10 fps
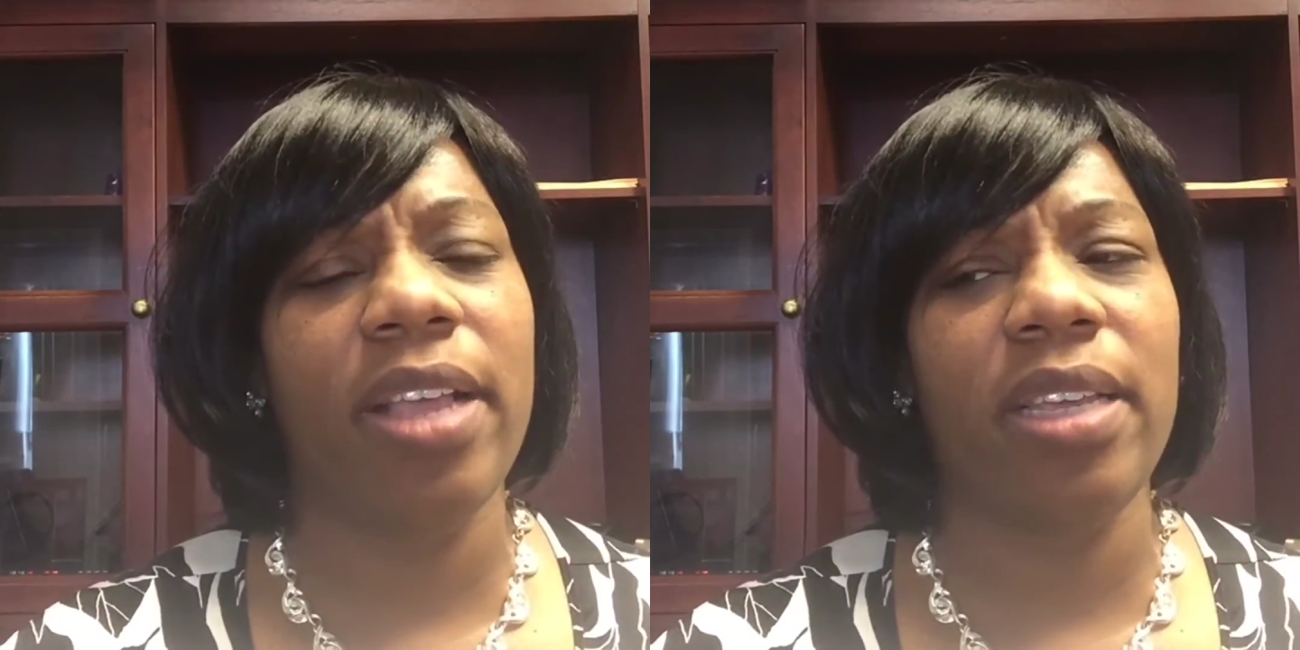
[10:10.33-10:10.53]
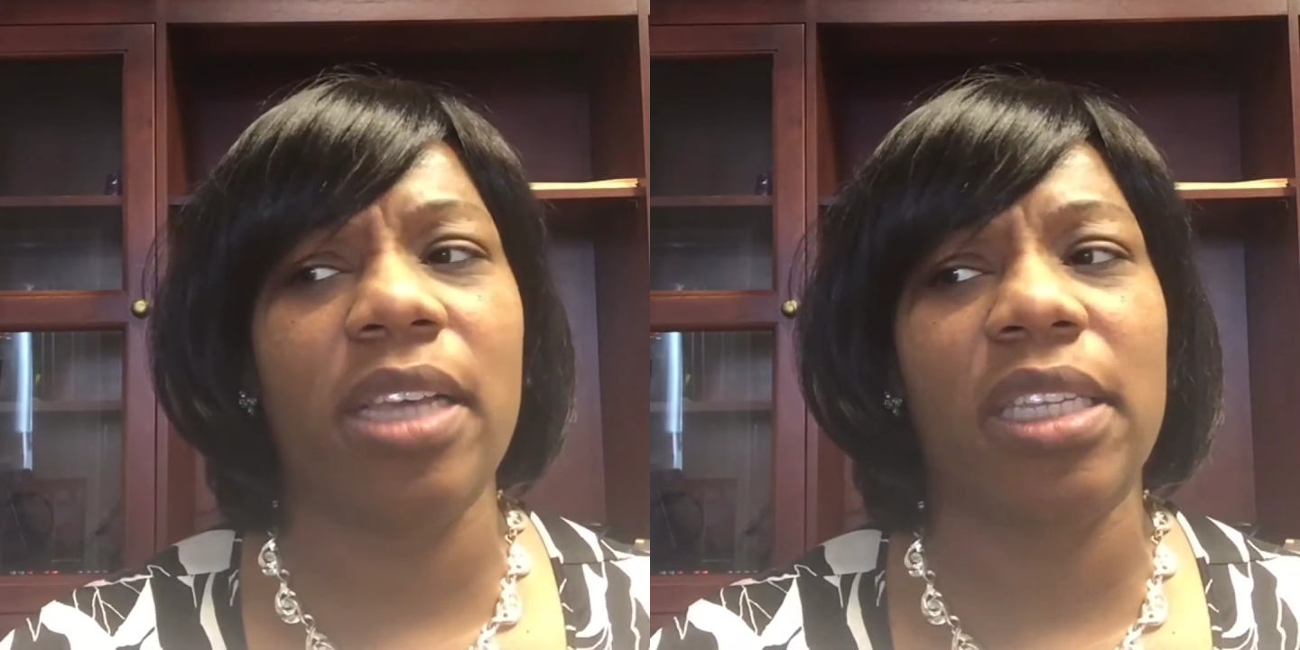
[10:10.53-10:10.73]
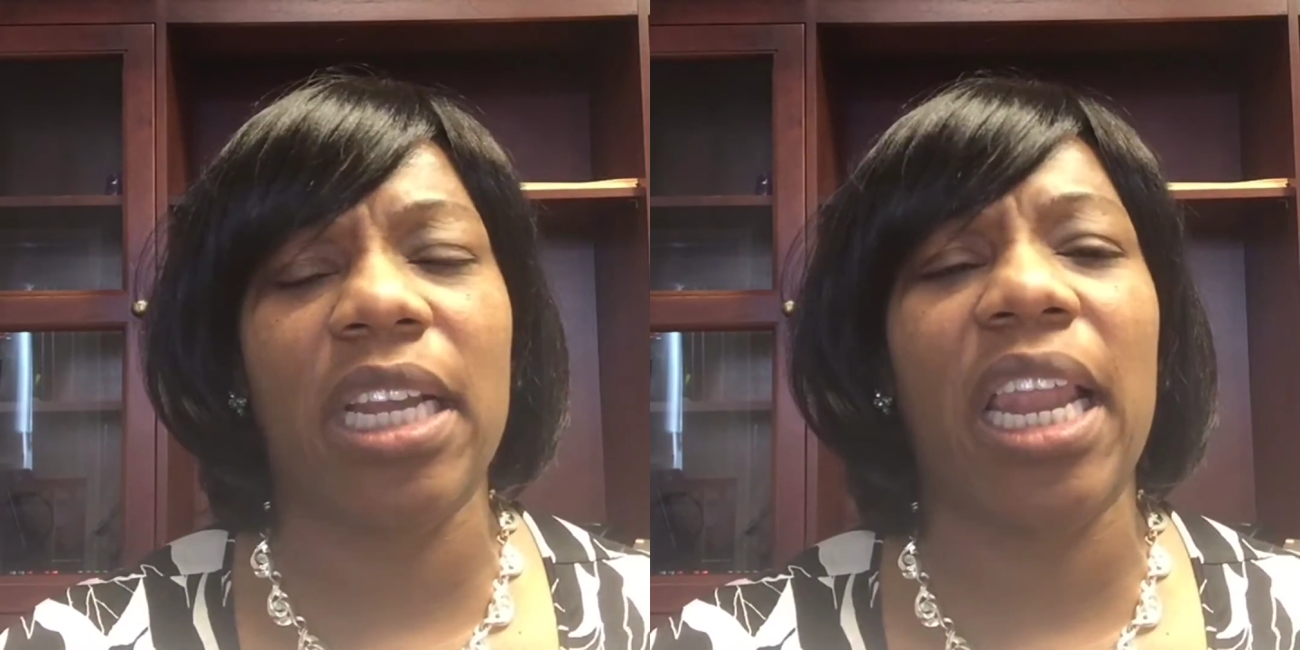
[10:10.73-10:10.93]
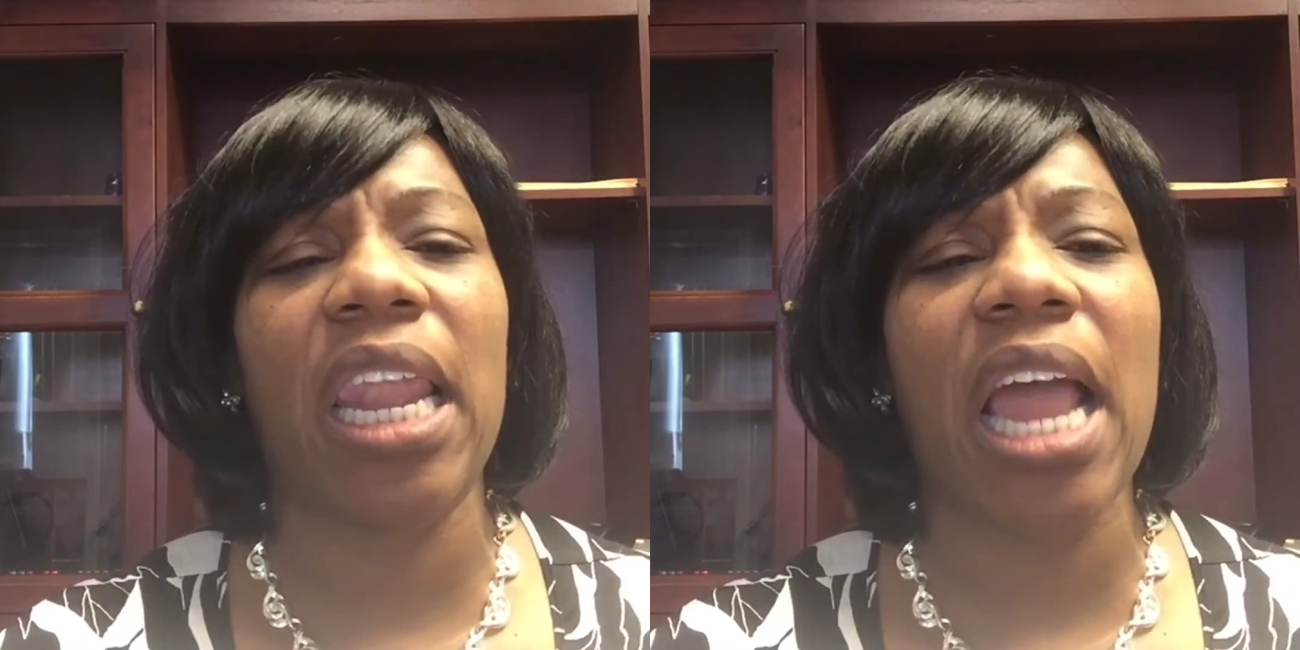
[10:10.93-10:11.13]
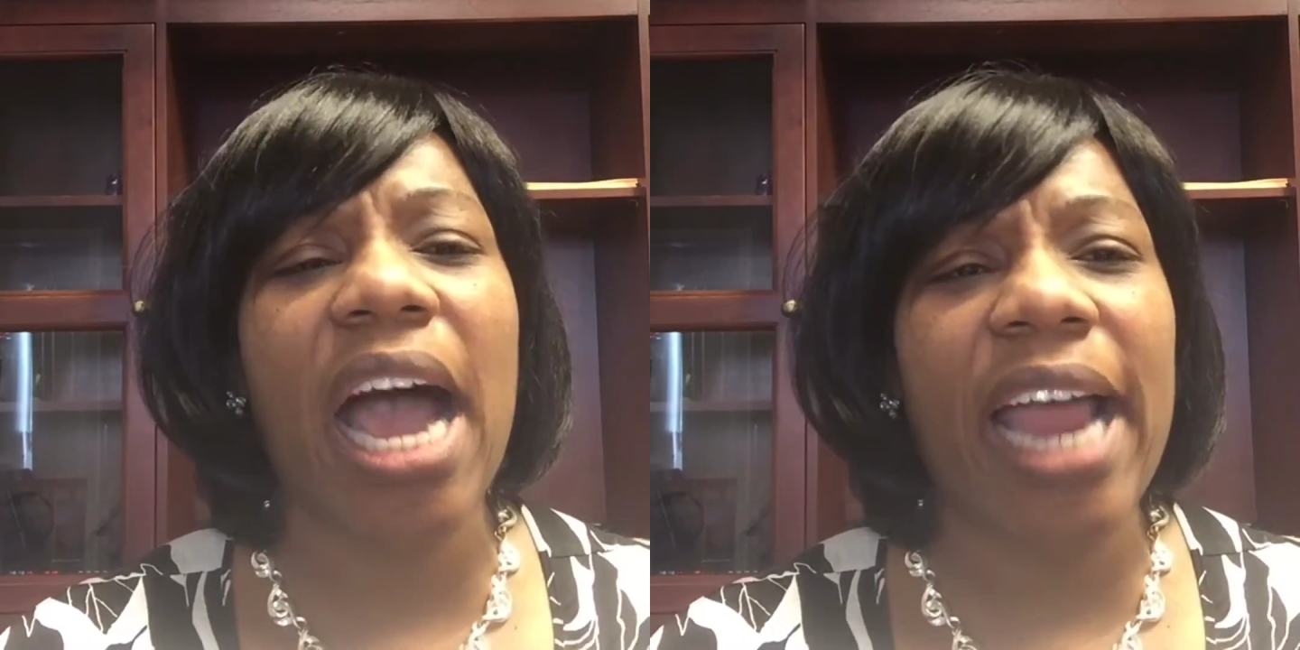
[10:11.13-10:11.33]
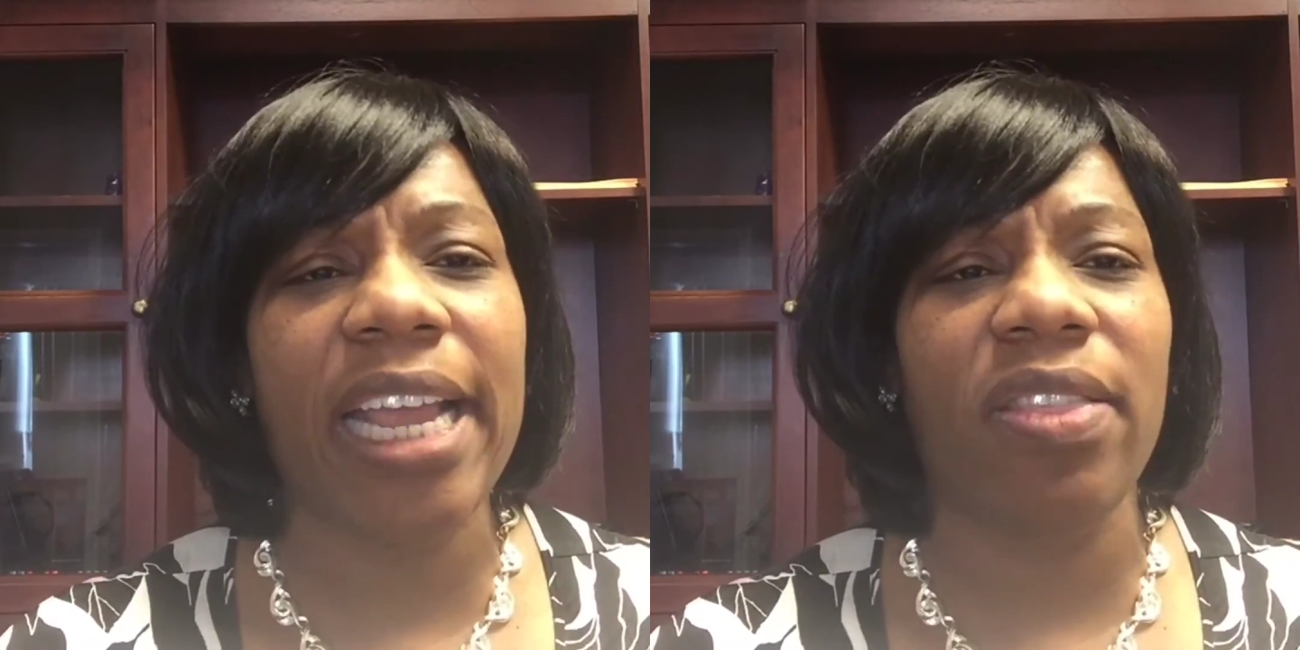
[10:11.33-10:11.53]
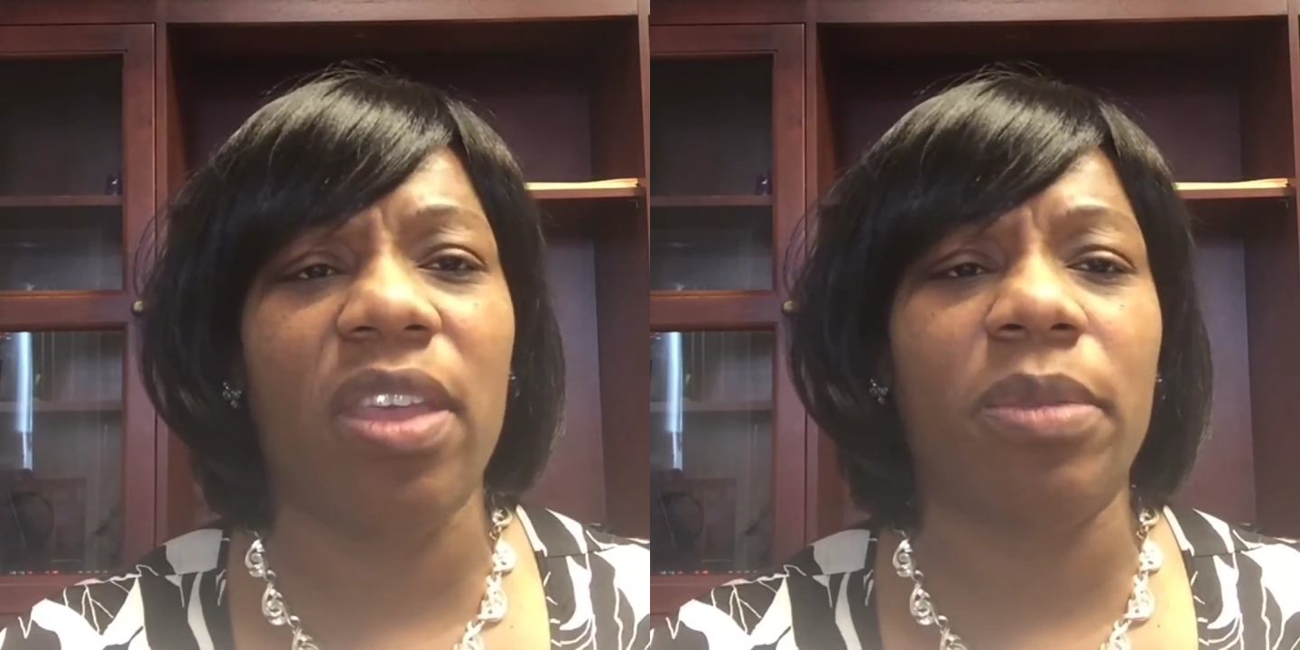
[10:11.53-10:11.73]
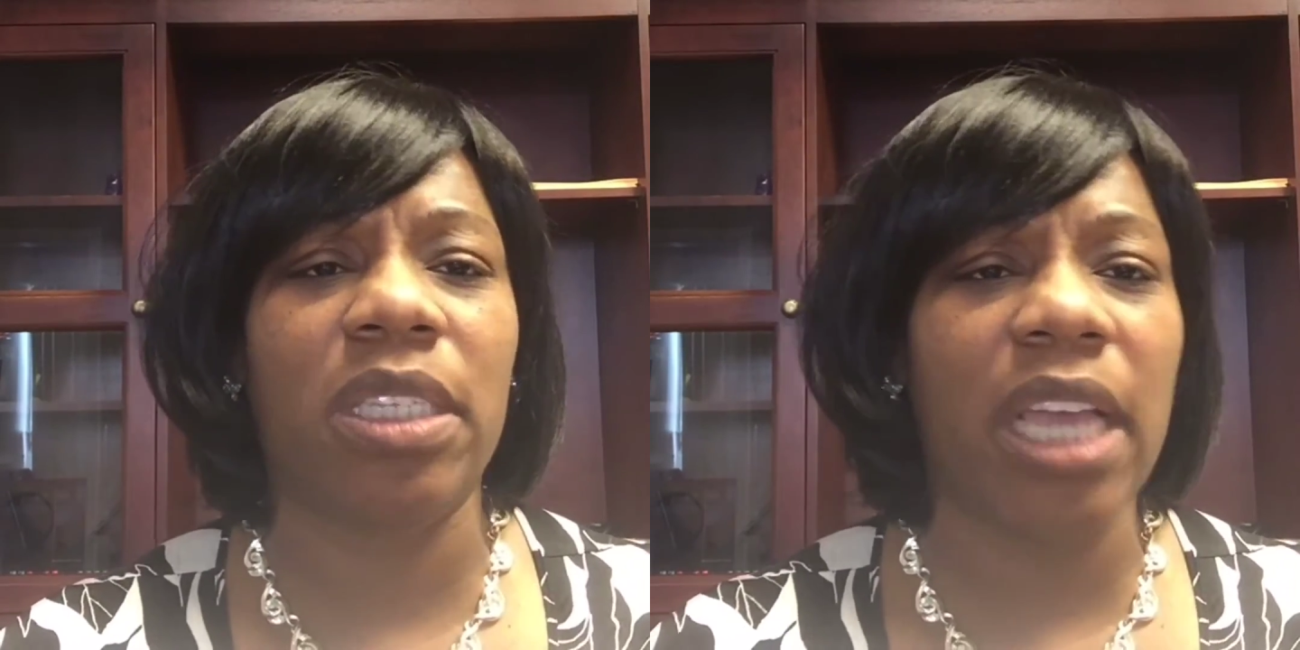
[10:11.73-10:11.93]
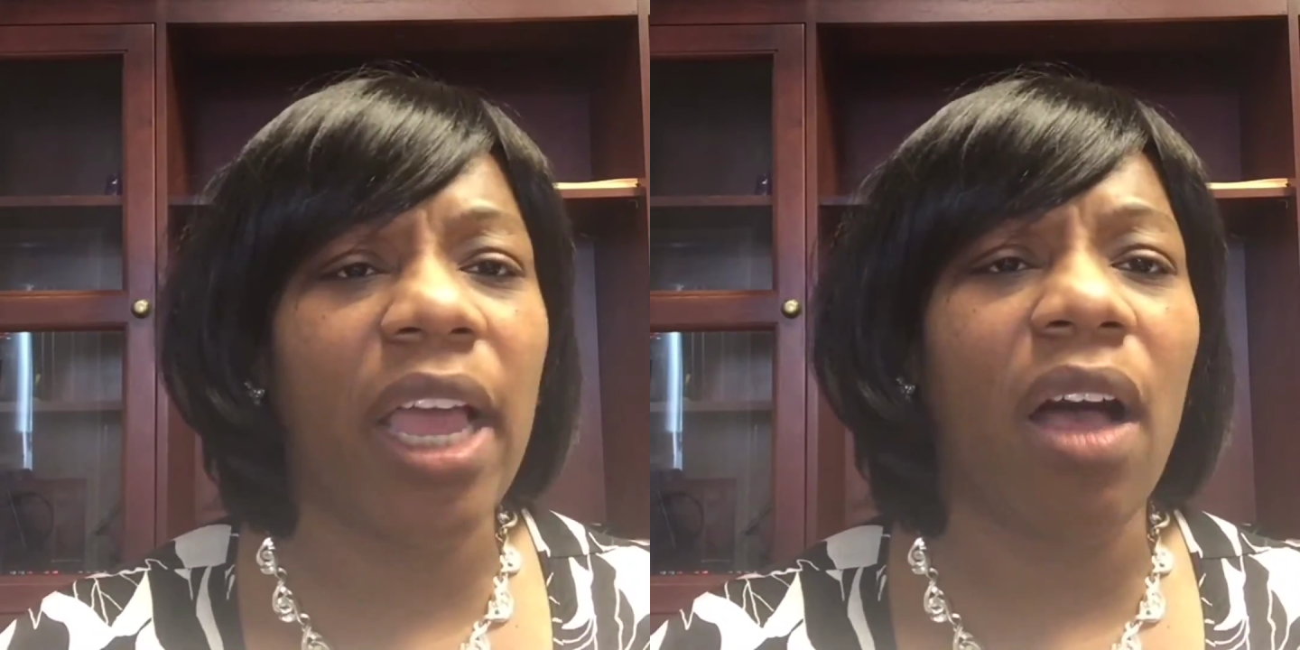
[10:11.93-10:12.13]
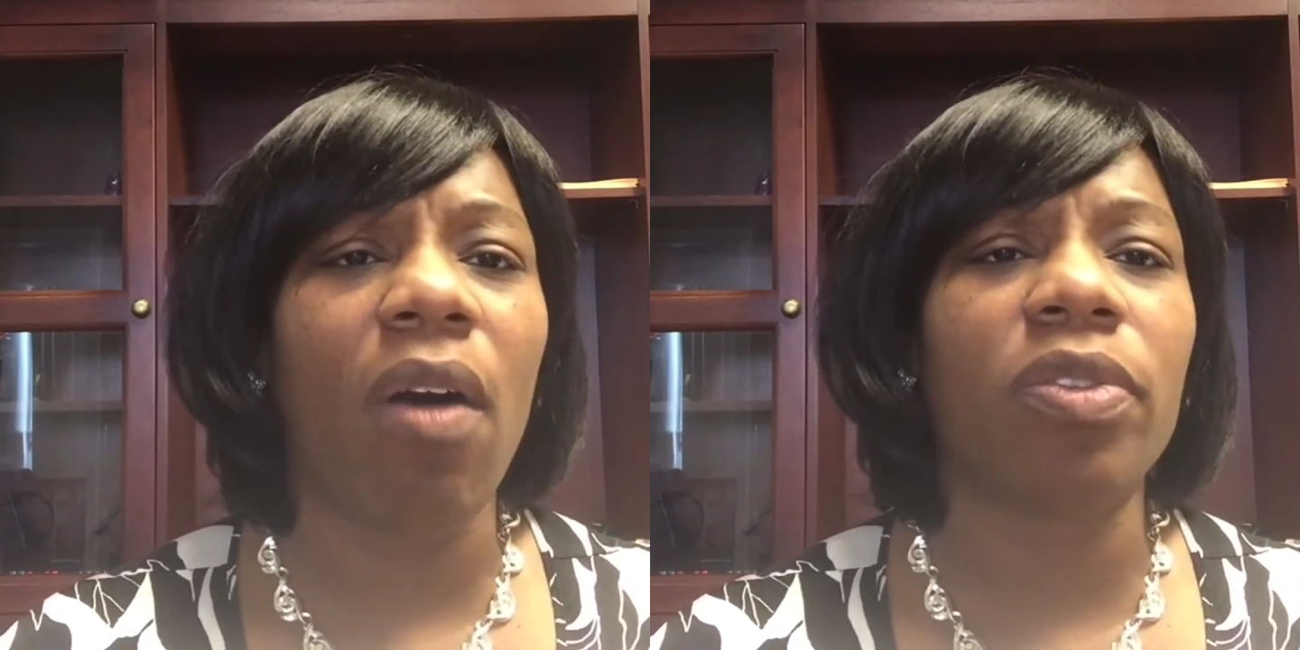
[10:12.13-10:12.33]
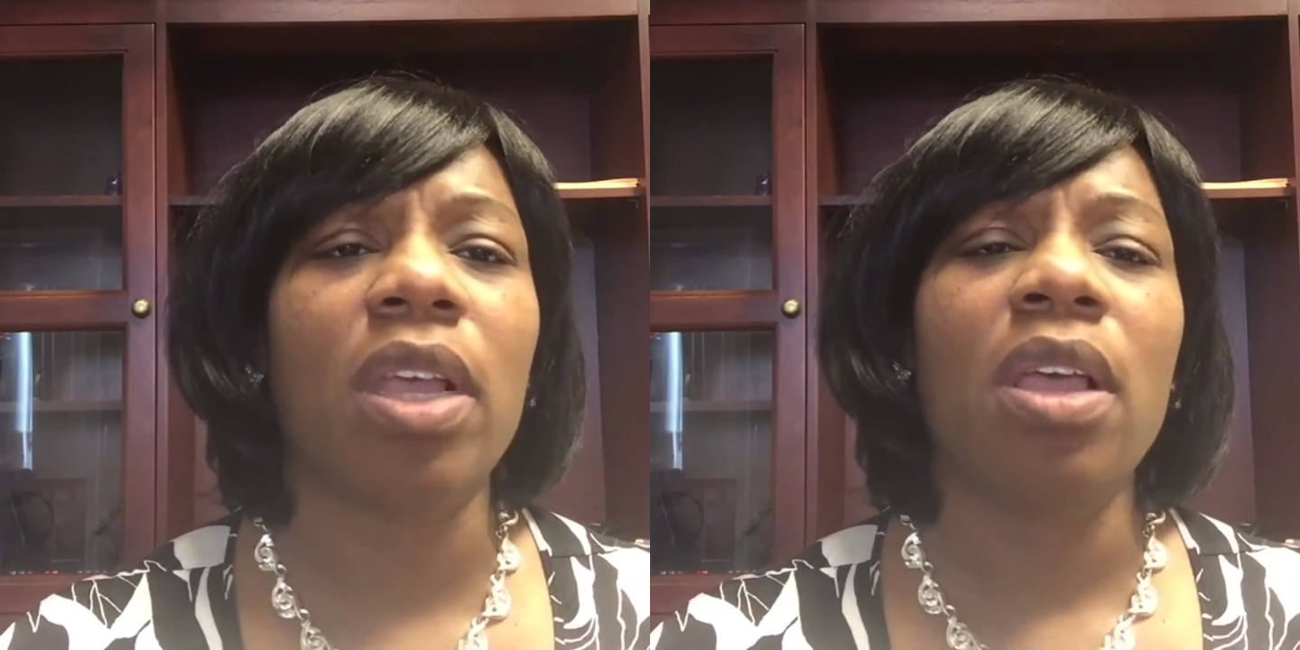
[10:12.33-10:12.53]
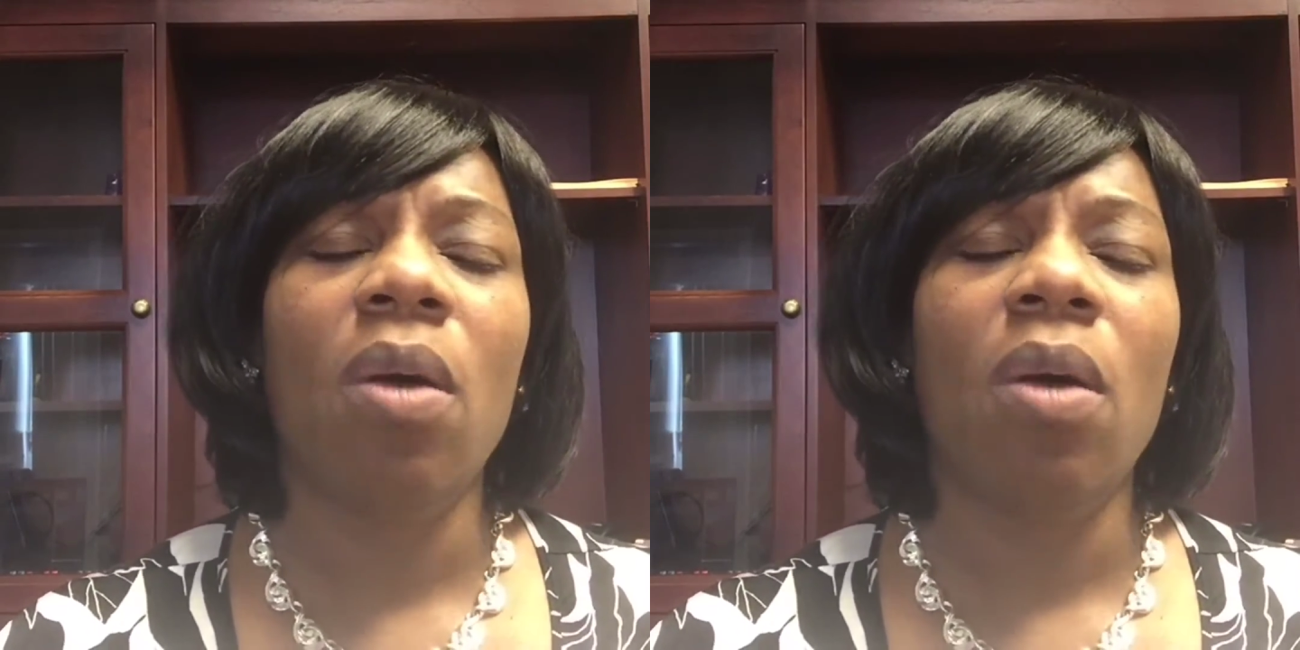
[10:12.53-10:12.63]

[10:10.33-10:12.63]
Is it aligning themselves?